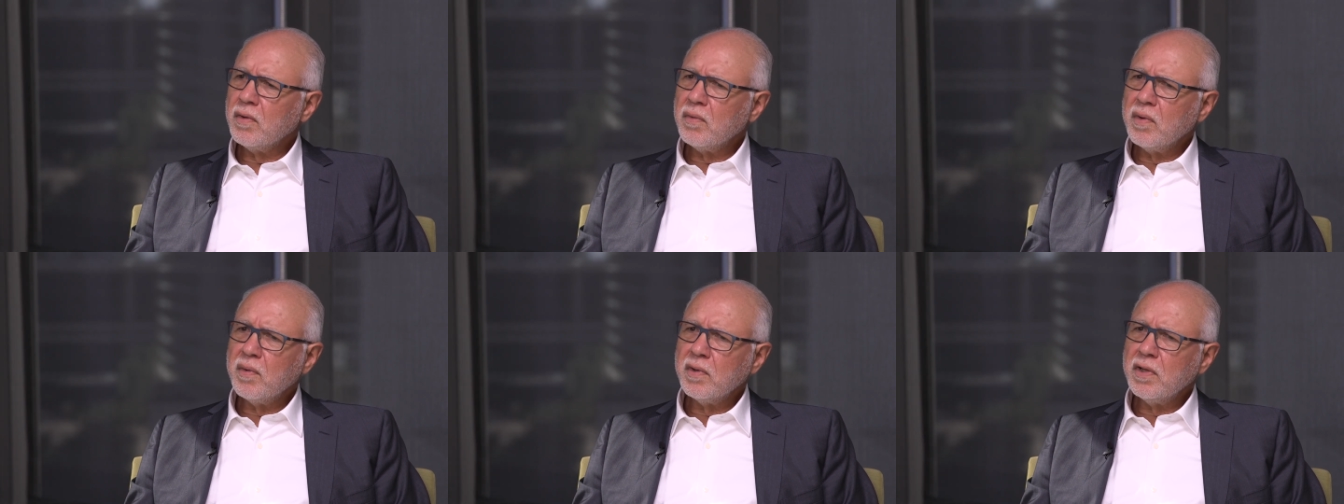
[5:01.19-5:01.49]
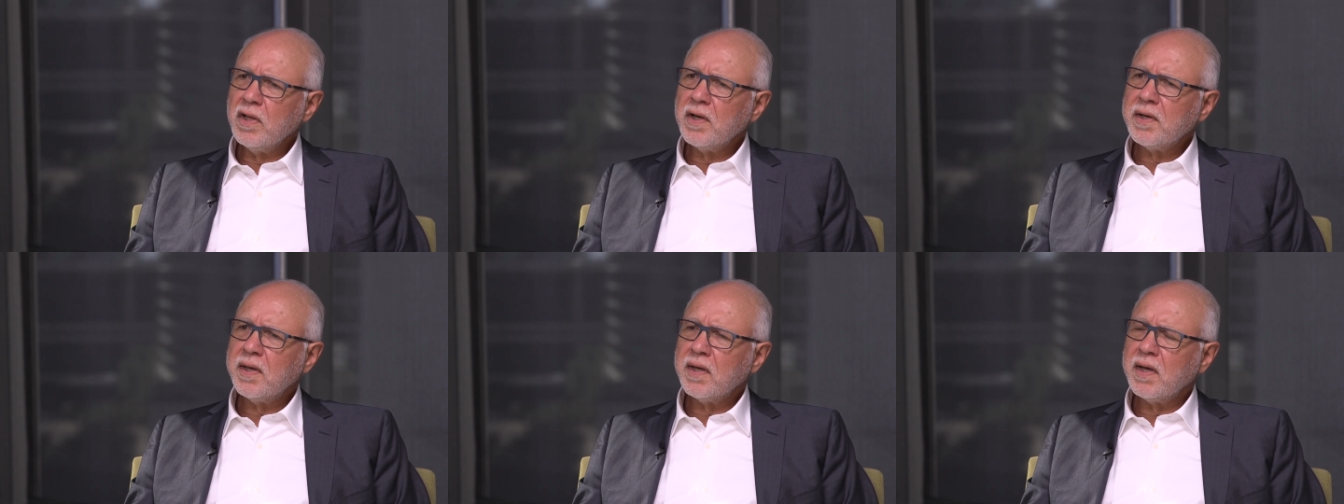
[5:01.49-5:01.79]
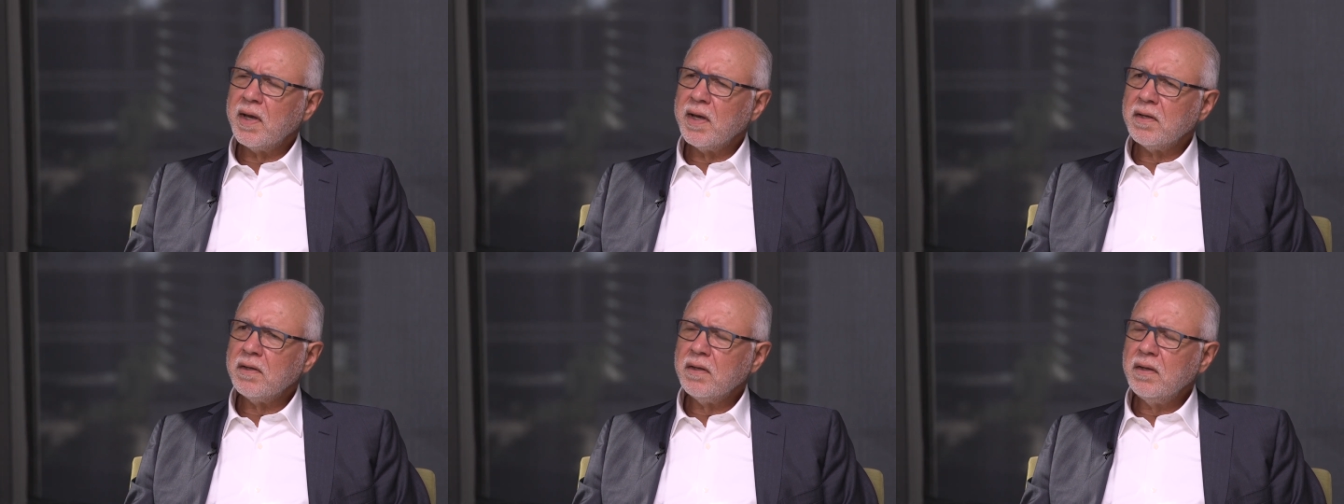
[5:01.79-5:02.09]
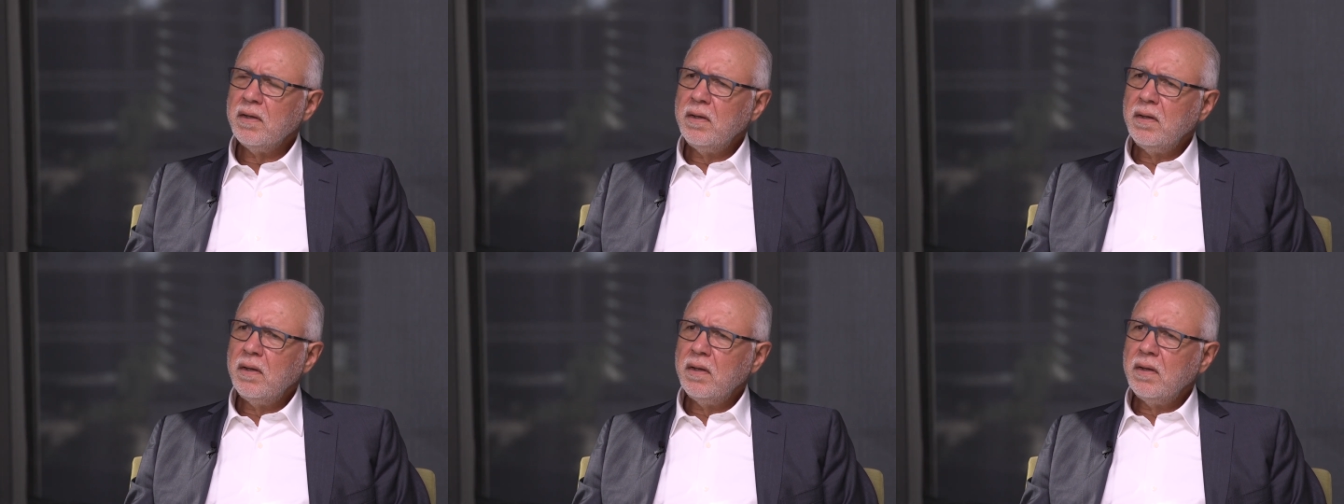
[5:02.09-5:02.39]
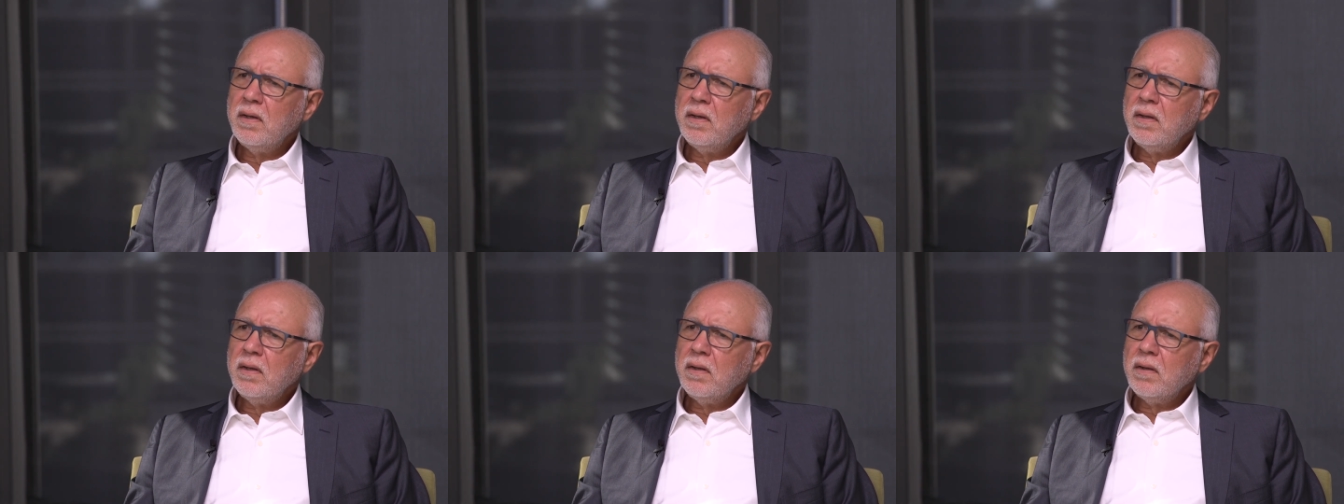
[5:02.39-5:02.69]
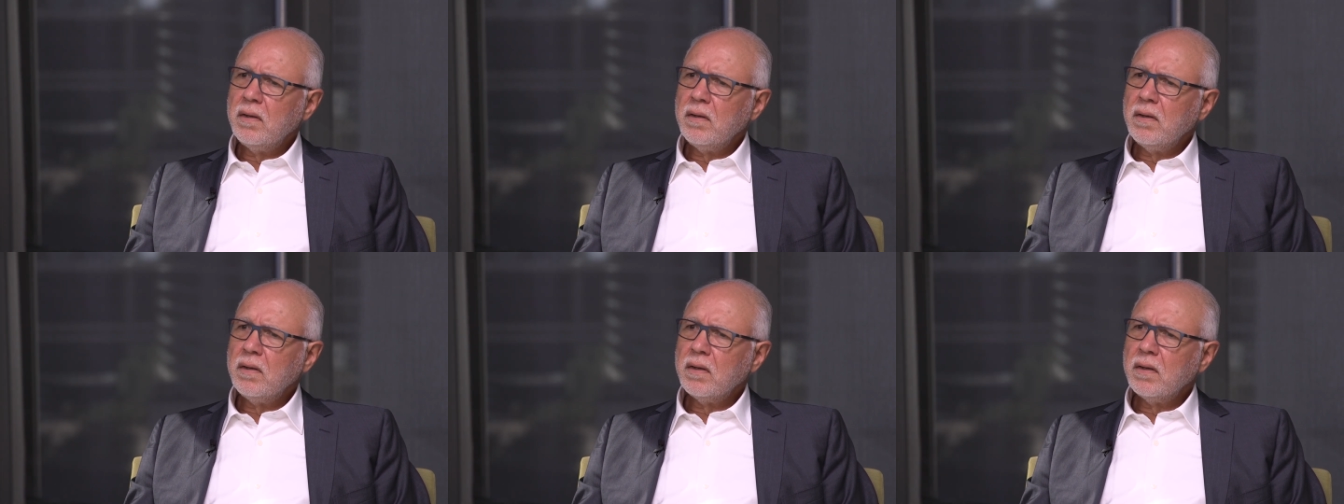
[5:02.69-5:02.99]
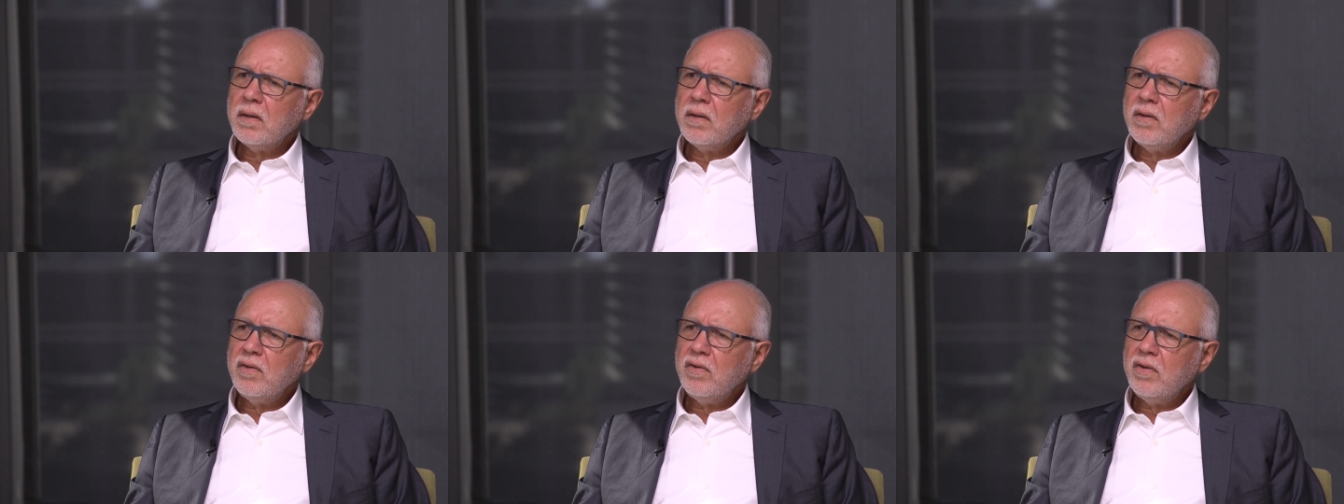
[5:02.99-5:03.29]
We were looking at
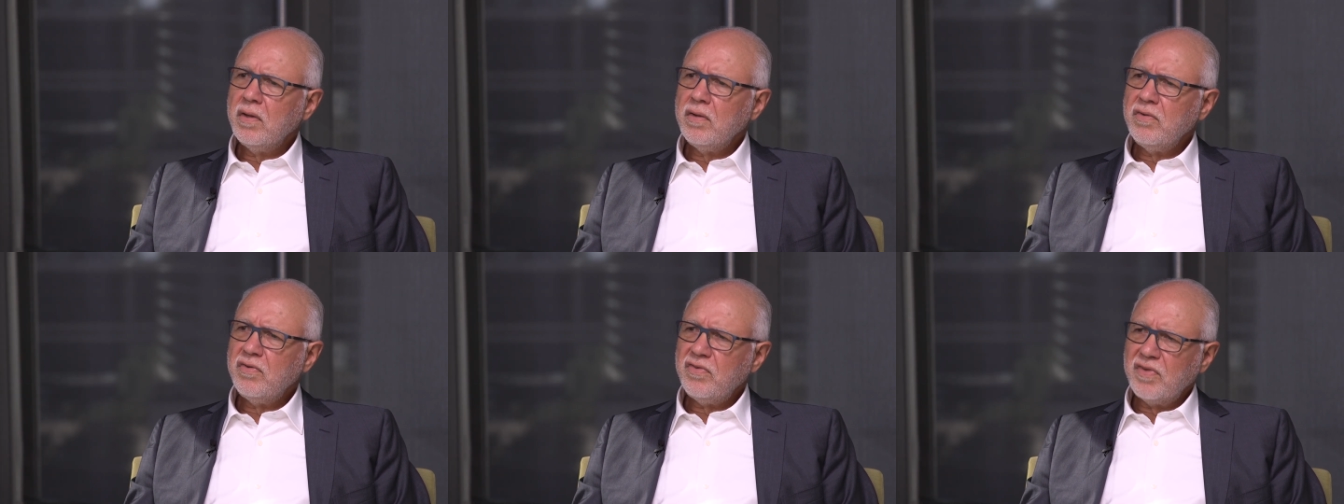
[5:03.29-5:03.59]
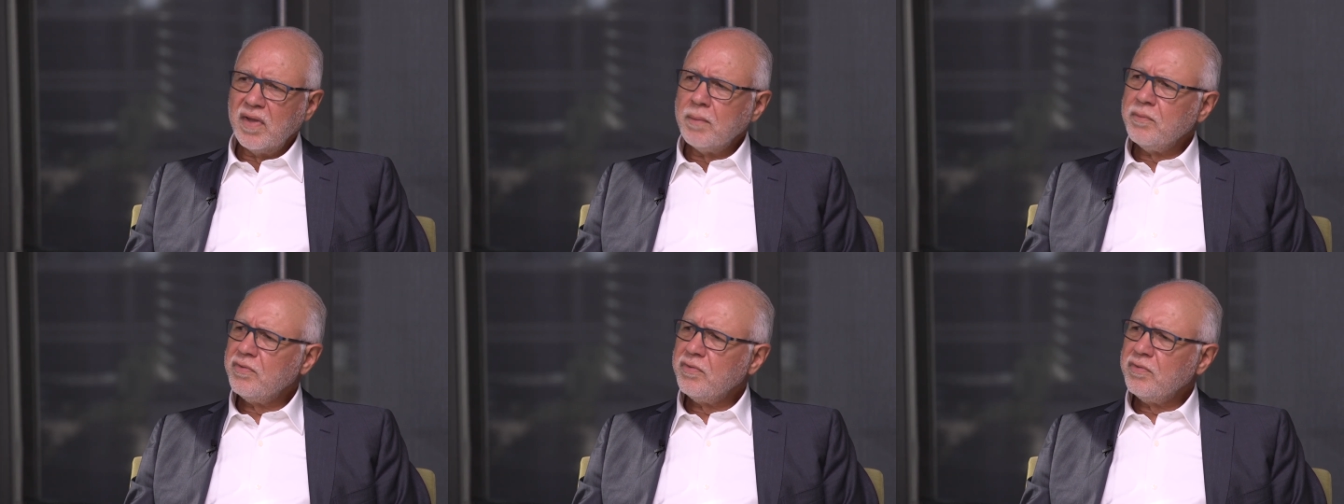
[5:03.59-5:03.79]
stem